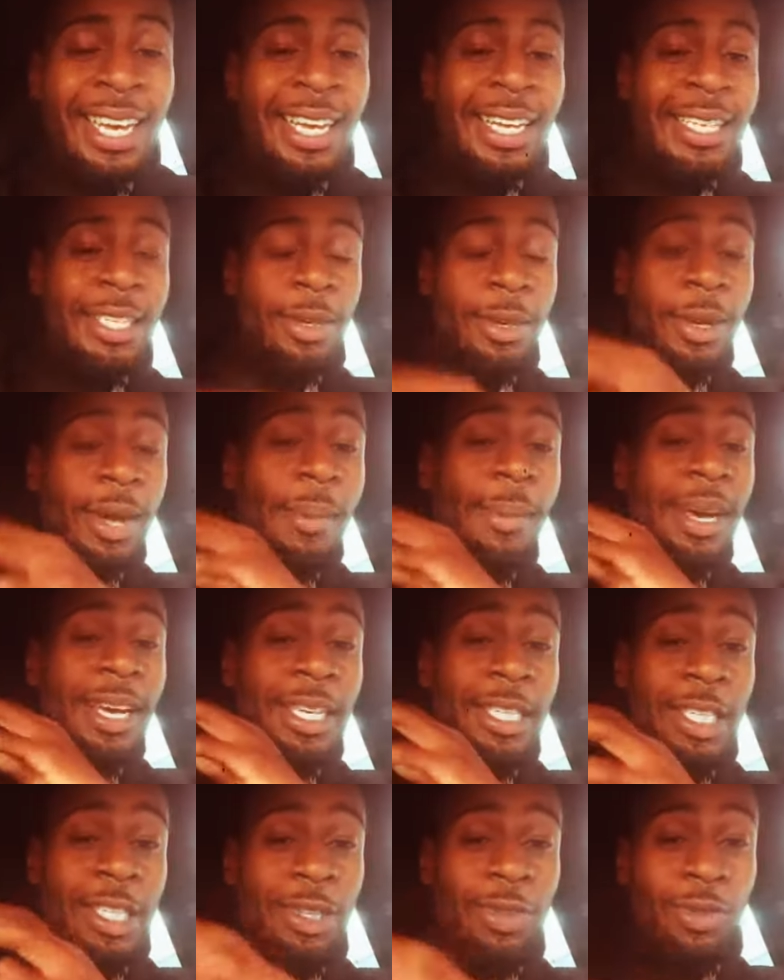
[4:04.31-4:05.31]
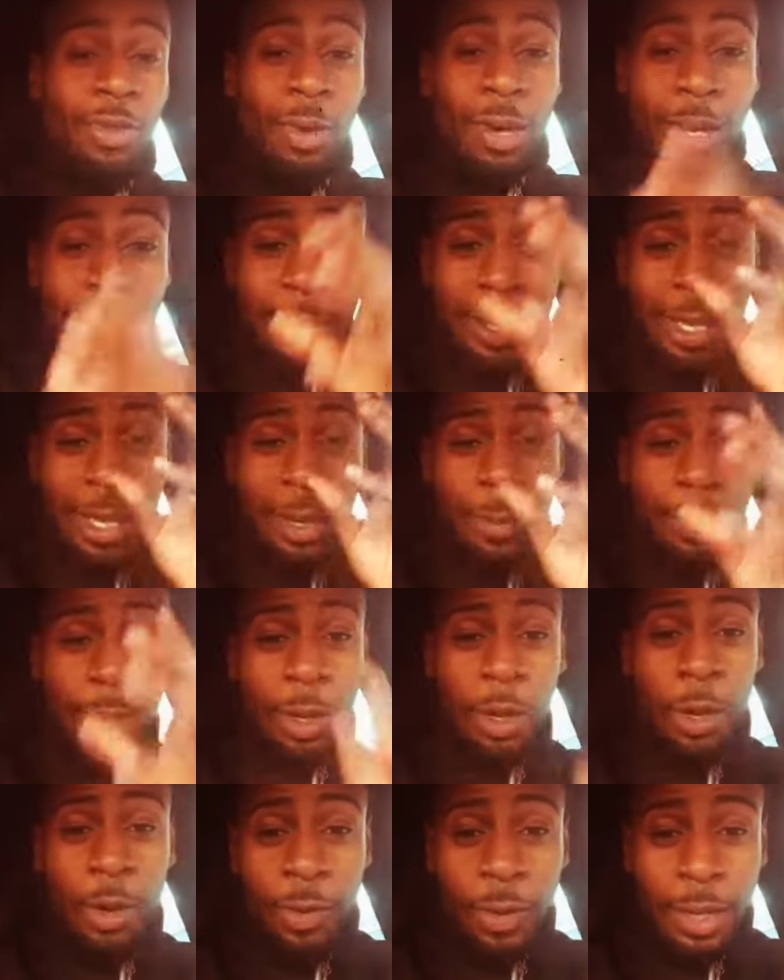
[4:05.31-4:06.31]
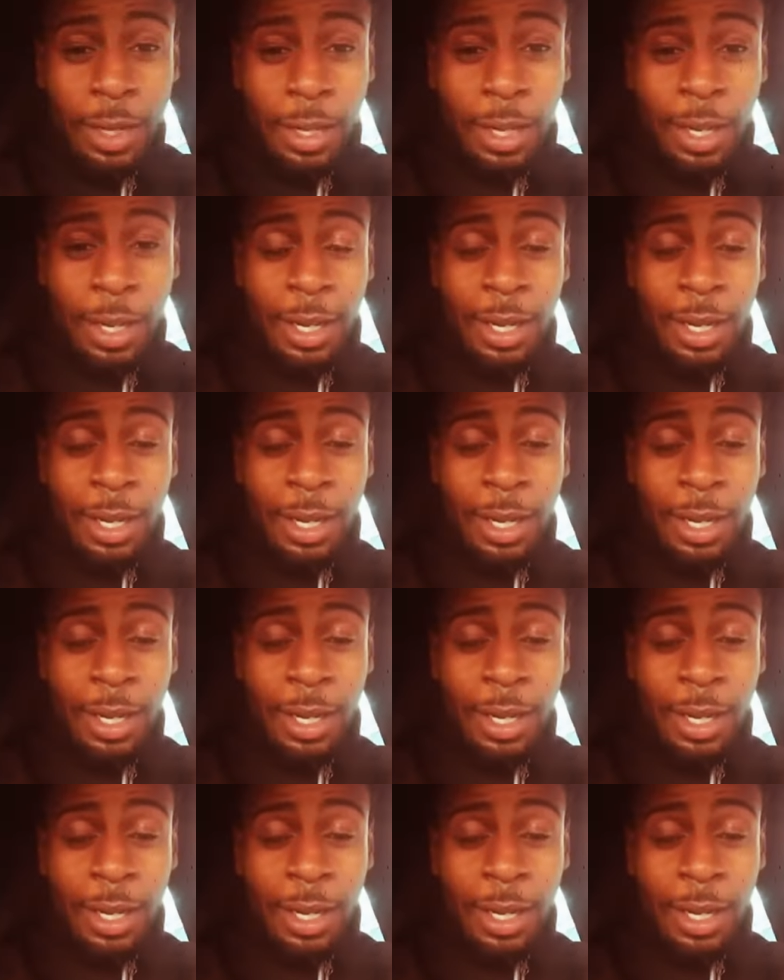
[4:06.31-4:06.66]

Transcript: it's going to come out extremely blurry.